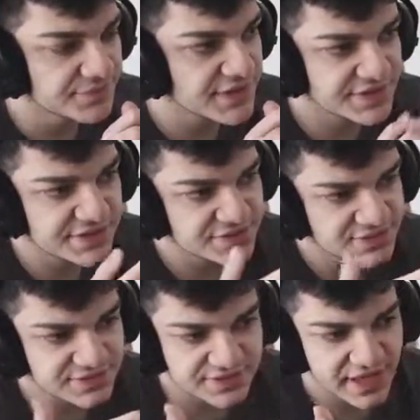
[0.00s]
this
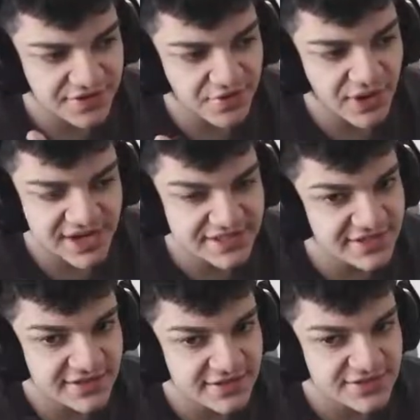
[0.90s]
was, I don't know why I did
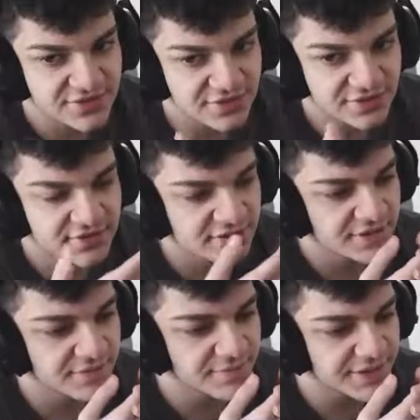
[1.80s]
it in this order,
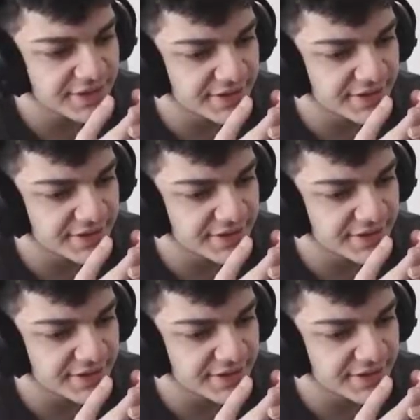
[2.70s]
but